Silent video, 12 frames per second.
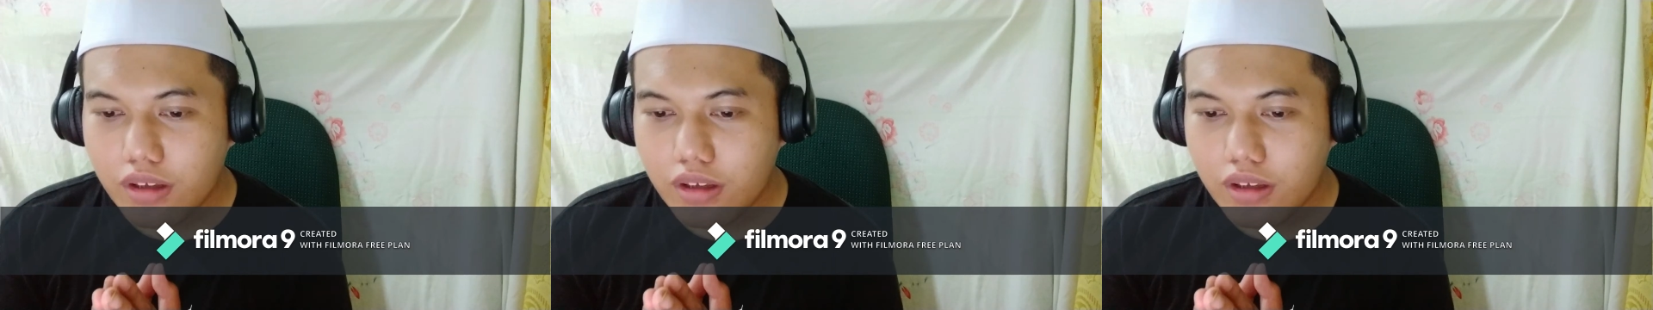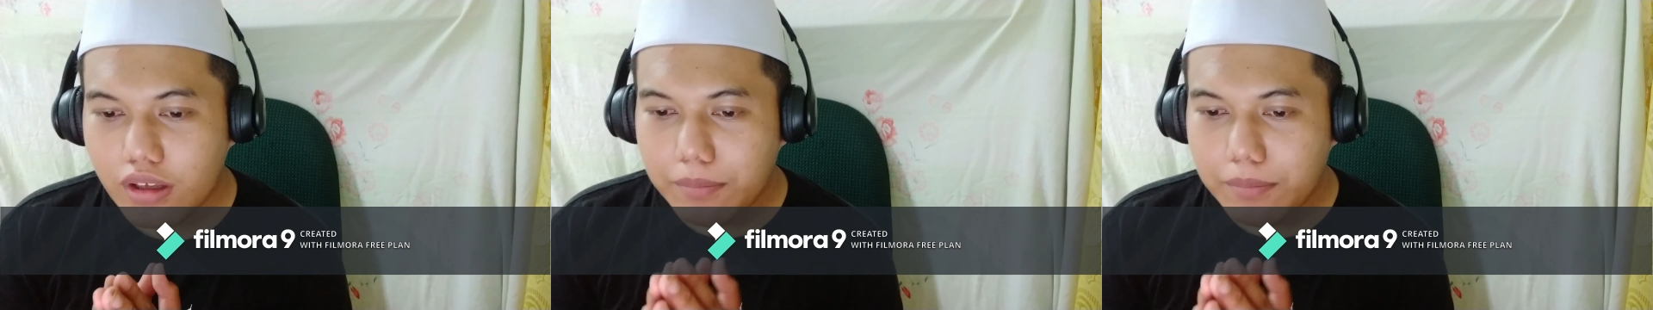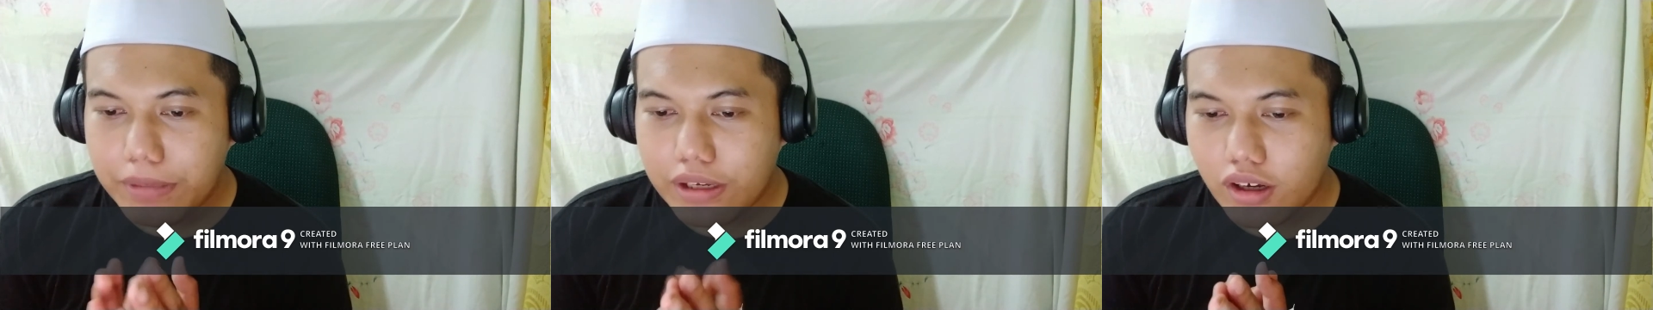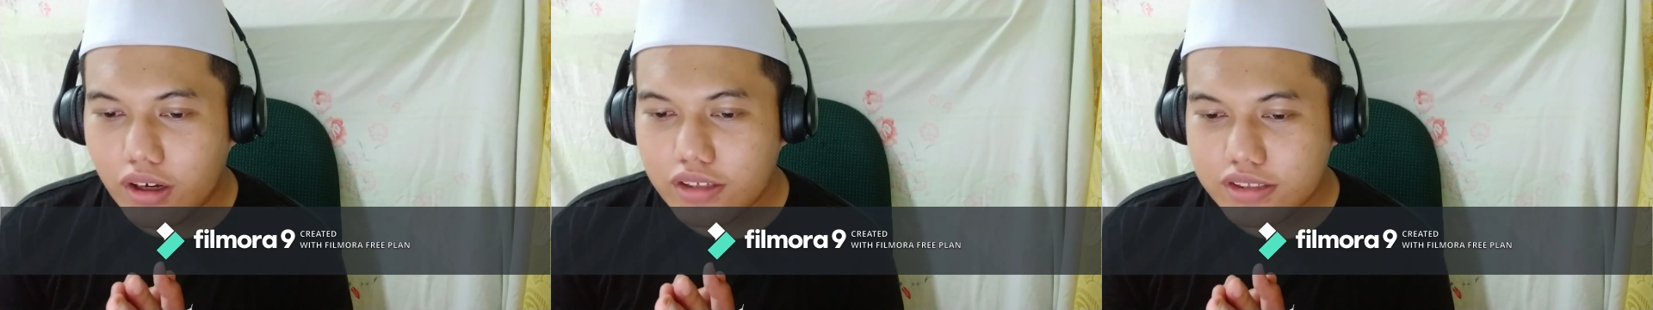
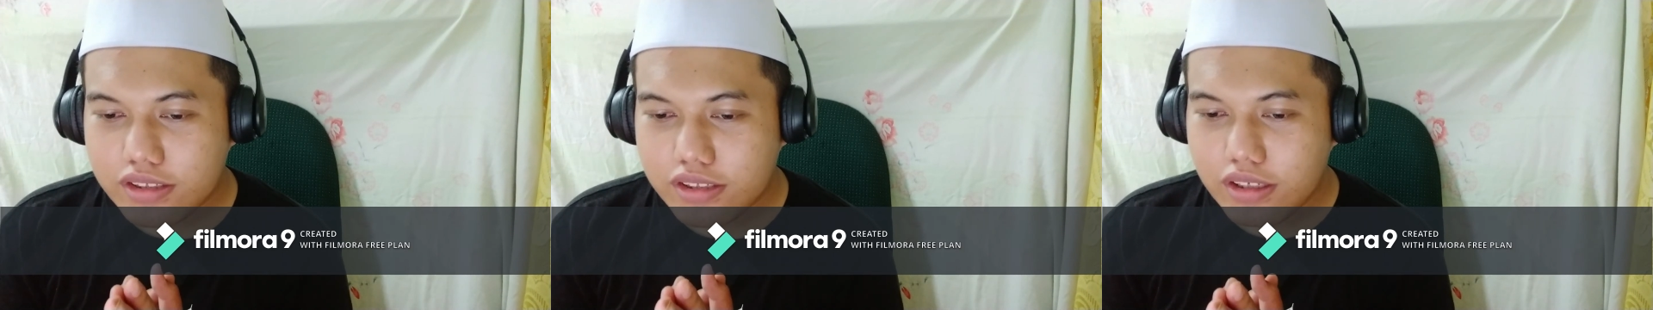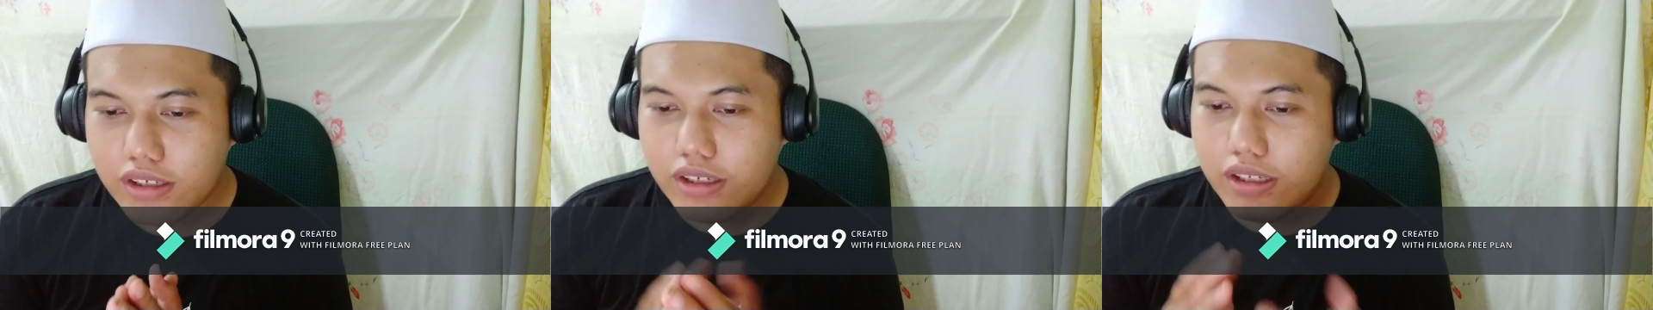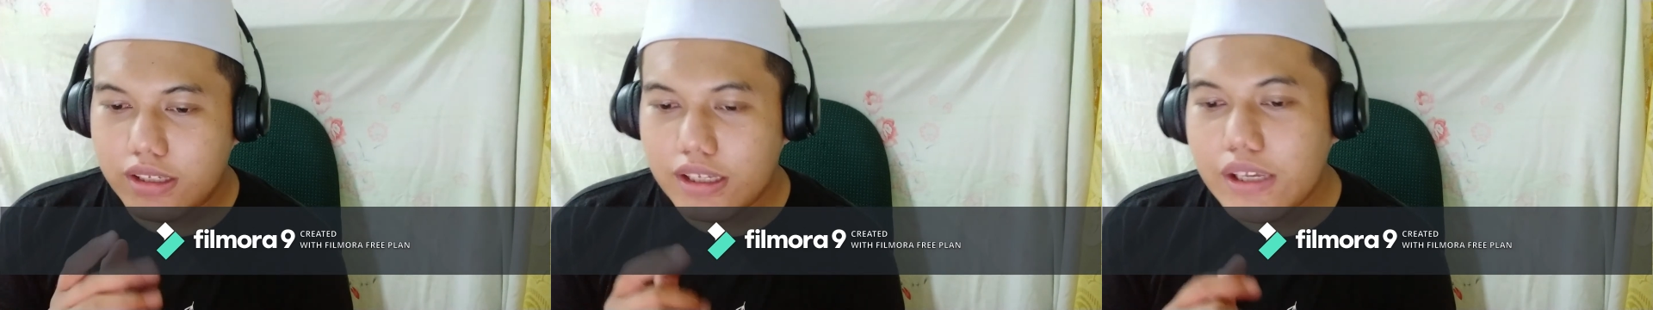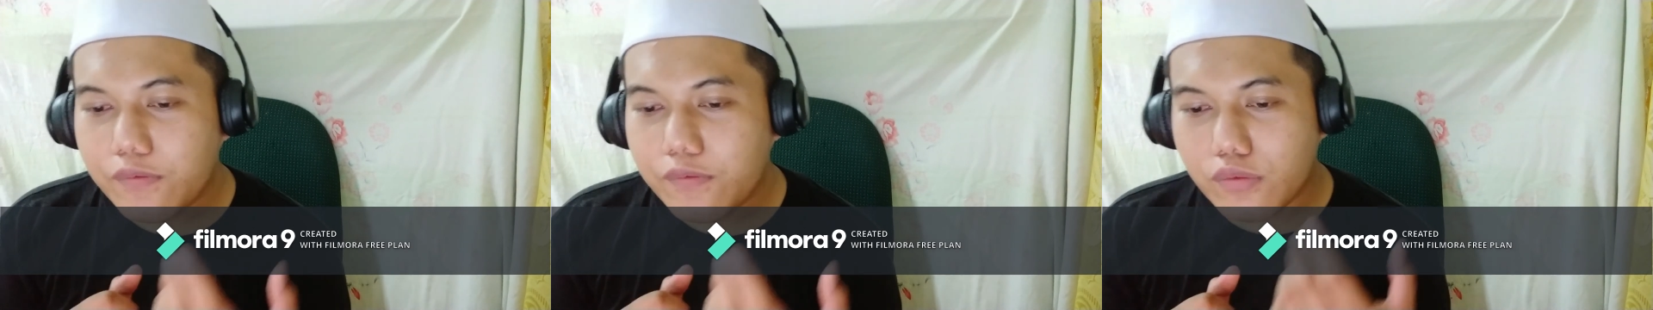Because if we
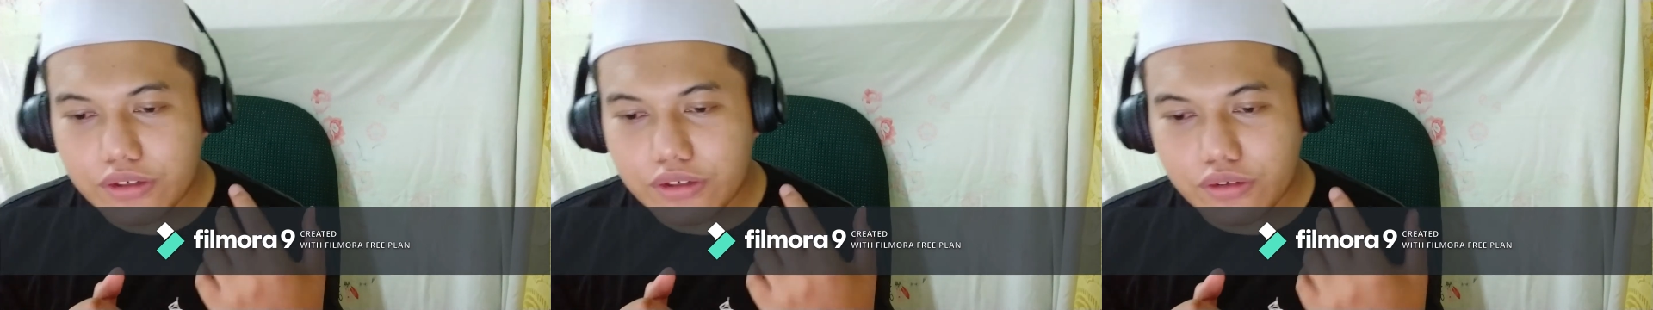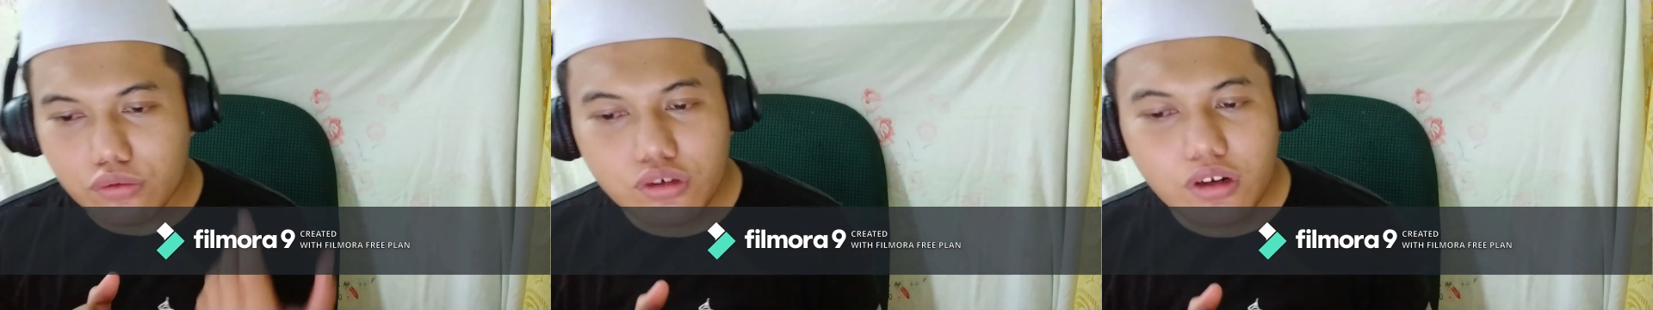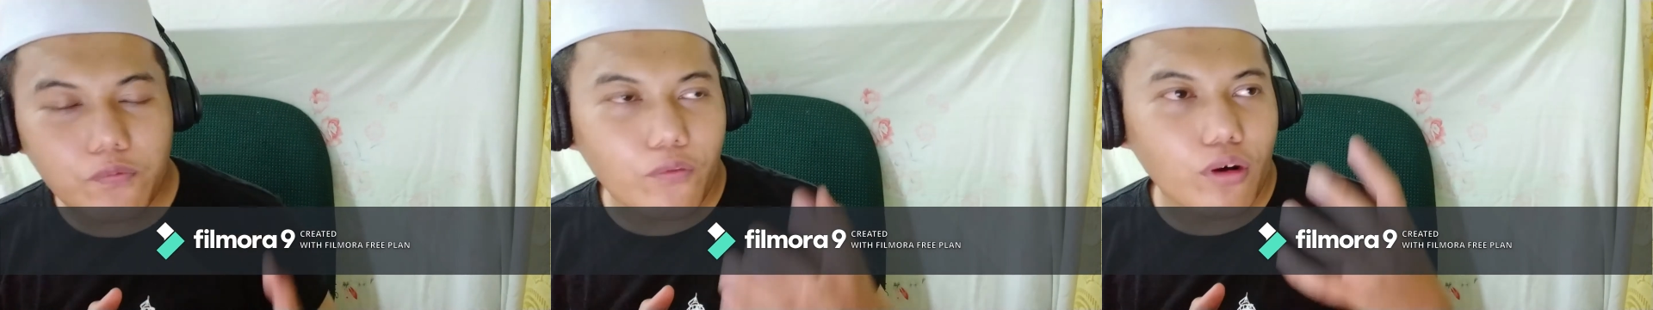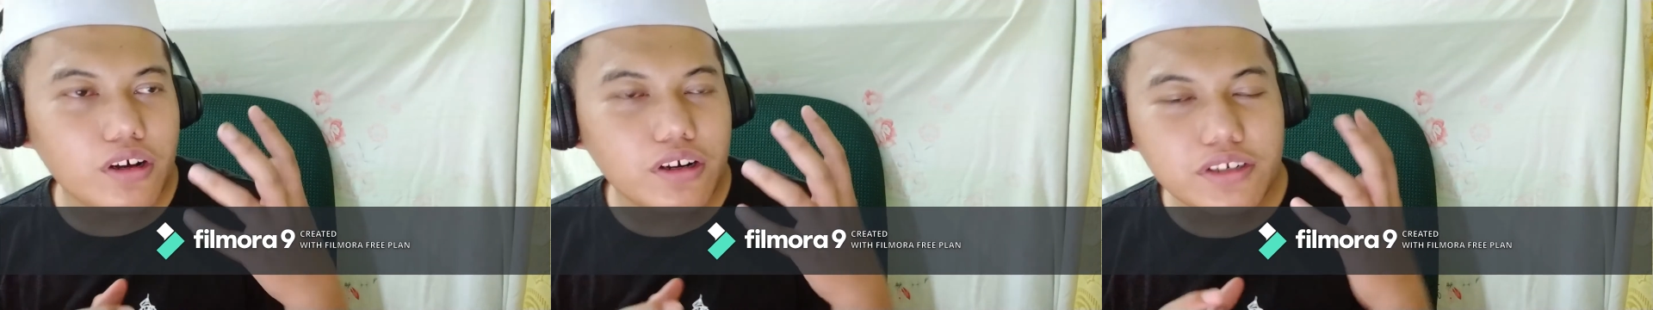do not follow the
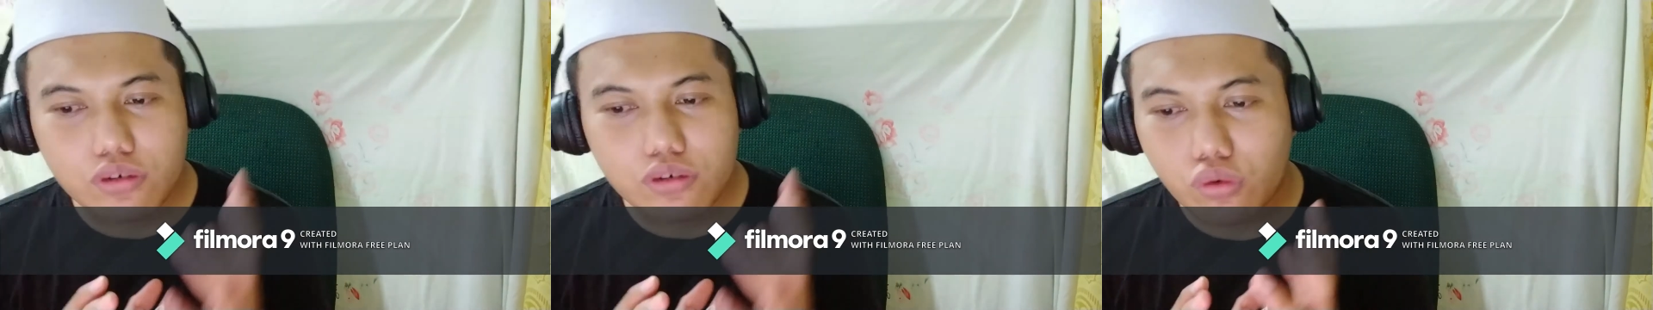rule,